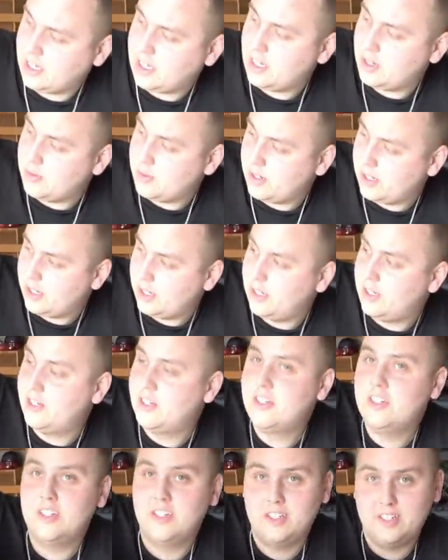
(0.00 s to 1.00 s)
to but Goodwill. But
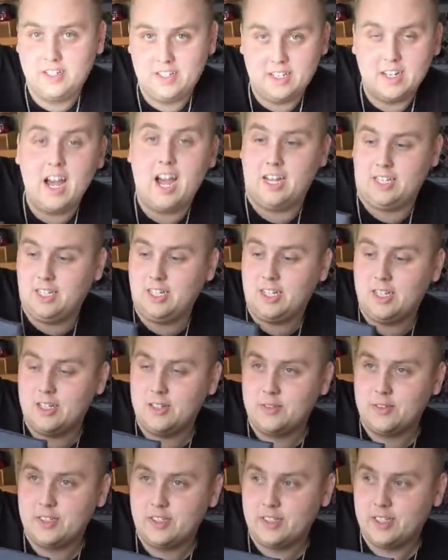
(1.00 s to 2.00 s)
not, not to Goodwill. Not to
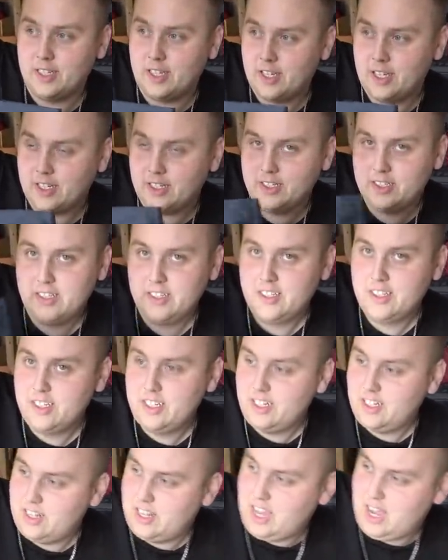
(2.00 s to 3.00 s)
Goodwill, yeah
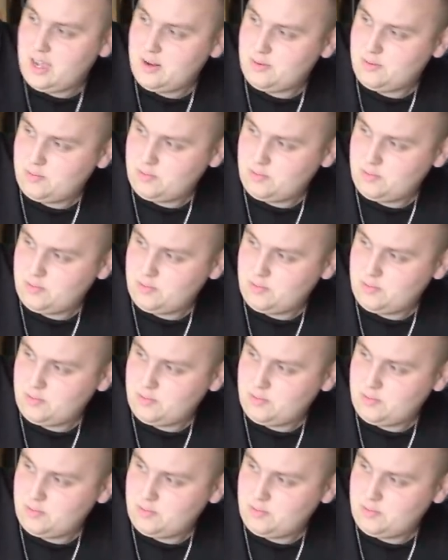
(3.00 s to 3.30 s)
that